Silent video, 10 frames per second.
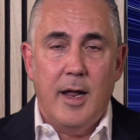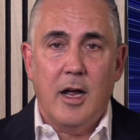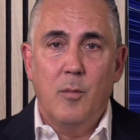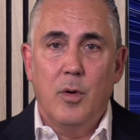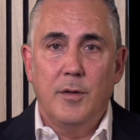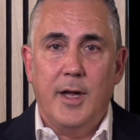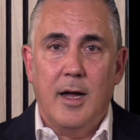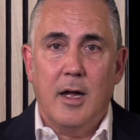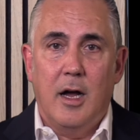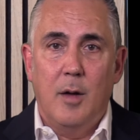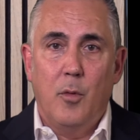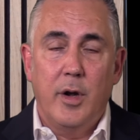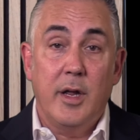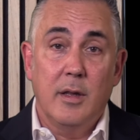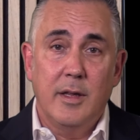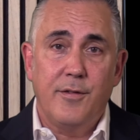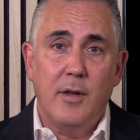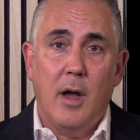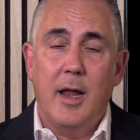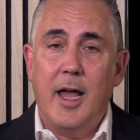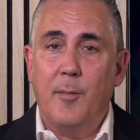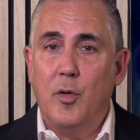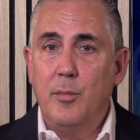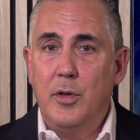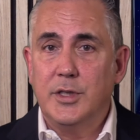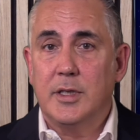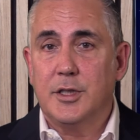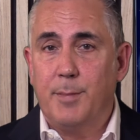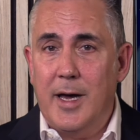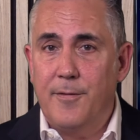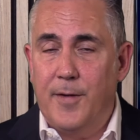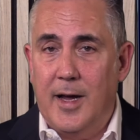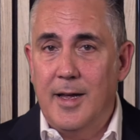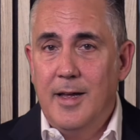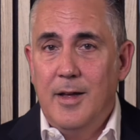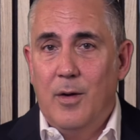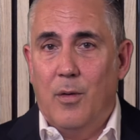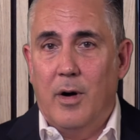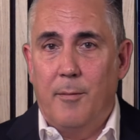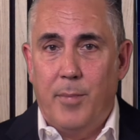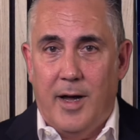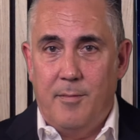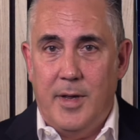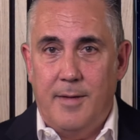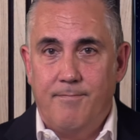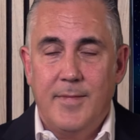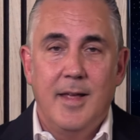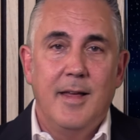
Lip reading: heckamworld.com, or you can listen on Apple Music, Spotify, or on Podbean.